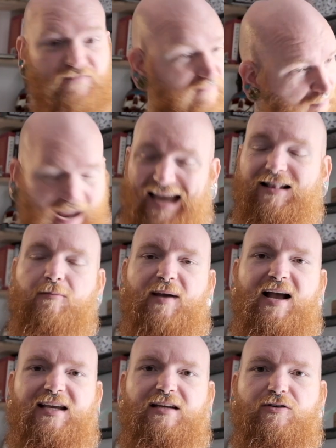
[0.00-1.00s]
paddle
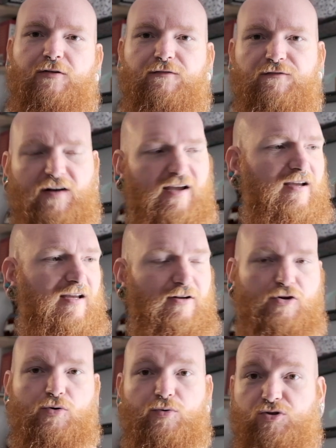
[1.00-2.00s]
back in your fucking
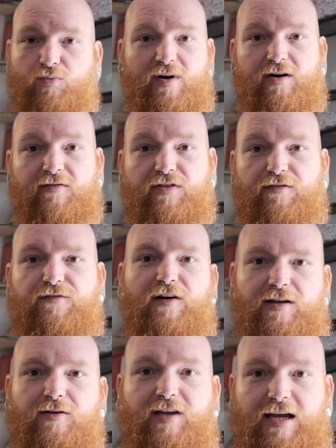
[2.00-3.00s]
canoe to wherever the
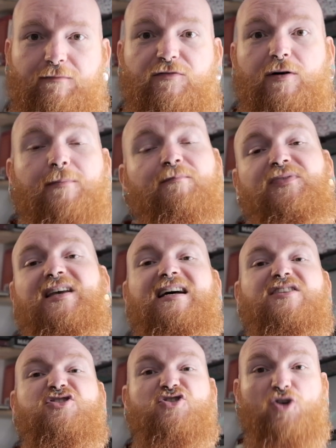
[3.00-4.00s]
fuck you came from,
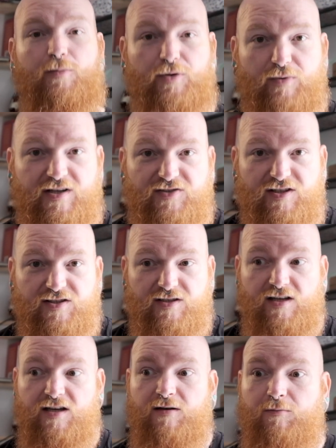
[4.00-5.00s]
and stop your racist
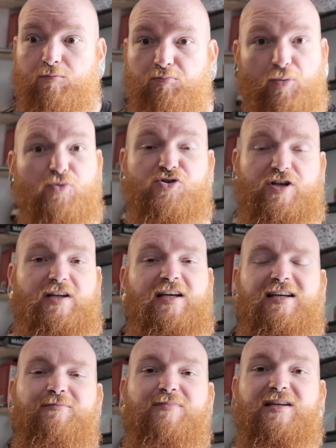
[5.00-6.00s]
bullshit,
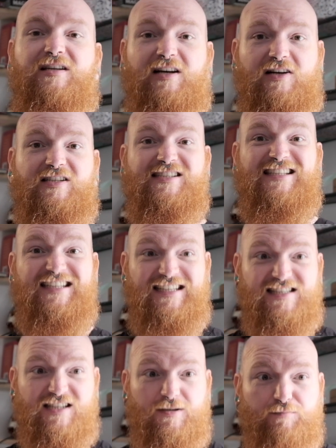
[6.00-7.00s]
because
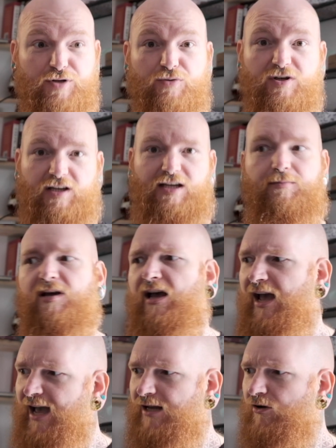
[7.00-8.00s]
it's a computer game.
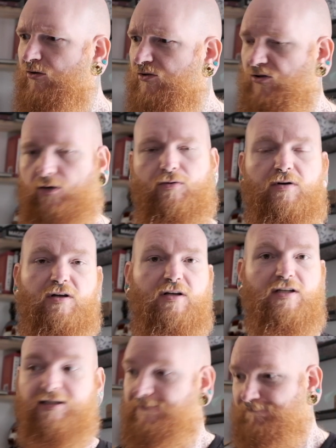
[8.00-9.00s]
And also,
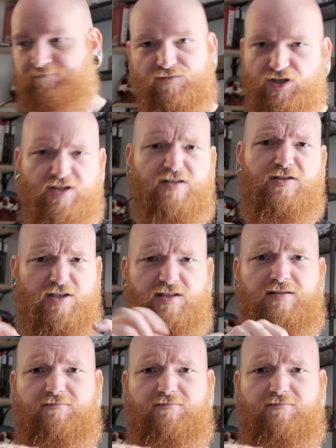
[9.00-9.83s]
just